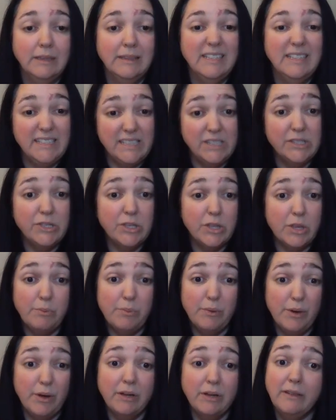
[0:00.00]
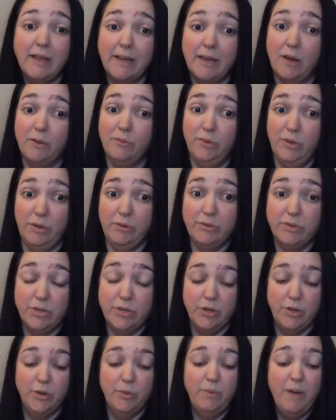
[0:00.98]
listen to the book, like on
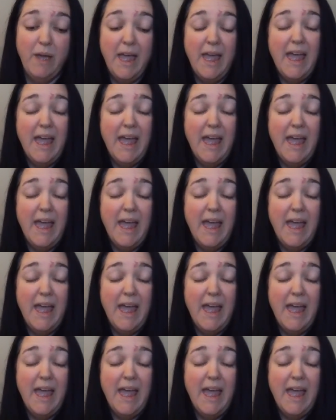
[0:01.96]
YouTube,